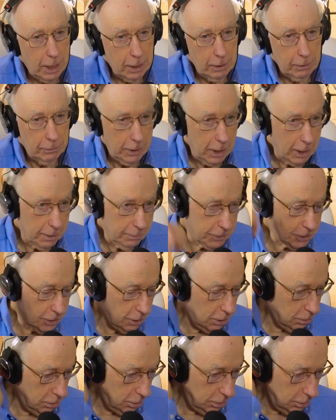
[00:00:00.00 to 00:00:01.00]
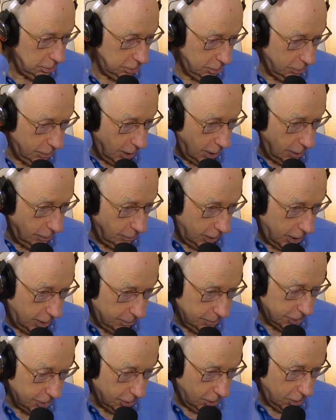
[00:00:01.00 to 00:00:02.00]
got we got them sold. We got, we got
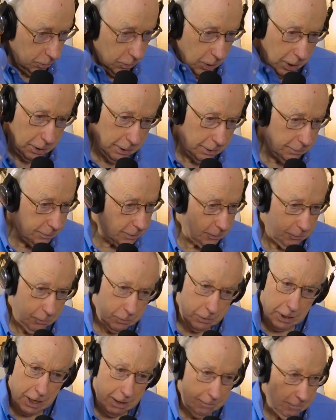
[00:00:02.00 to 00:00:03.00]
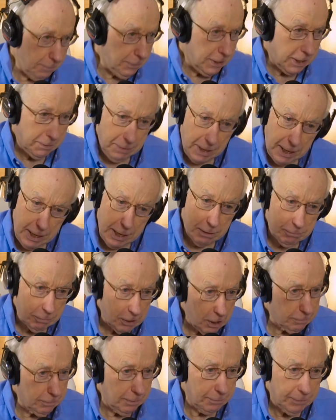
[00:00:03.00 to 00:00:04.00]
them sold. Well, we're gonna have a big band.
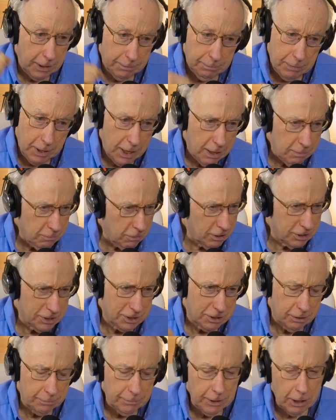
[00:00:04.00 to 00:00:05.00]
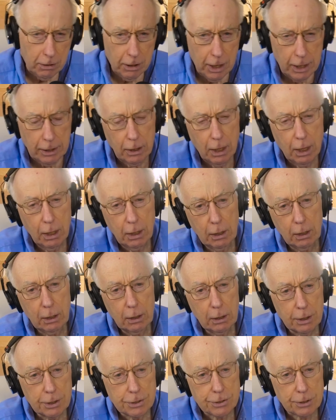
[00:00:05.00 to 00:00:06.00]
We're gonna have a big band. Well, it's gonna be great.
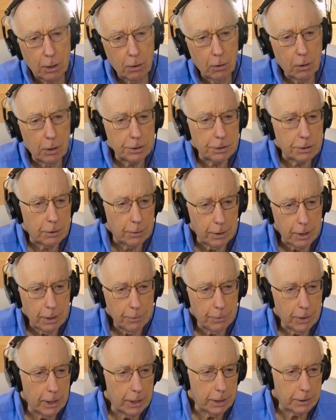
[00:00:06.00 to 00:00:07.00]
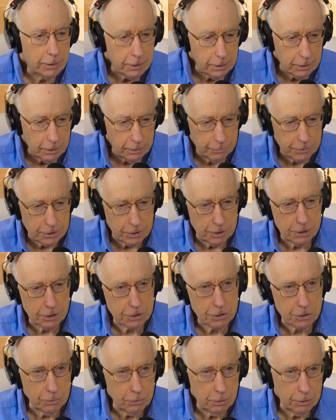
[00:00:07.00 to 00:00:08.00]
So uh, so anyway, it, uh, was in the
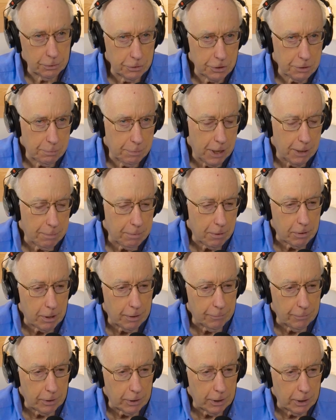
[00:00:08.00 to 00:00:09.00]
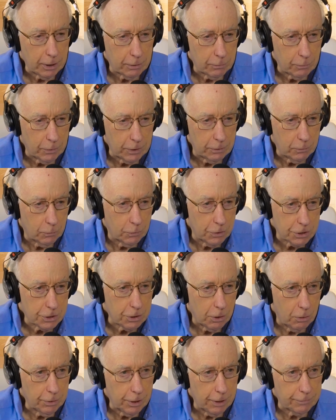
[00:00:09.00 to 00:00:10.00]
school newspaper and everything, and we, we
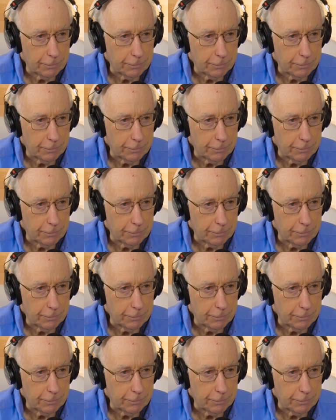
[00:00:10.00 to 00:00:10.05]
sold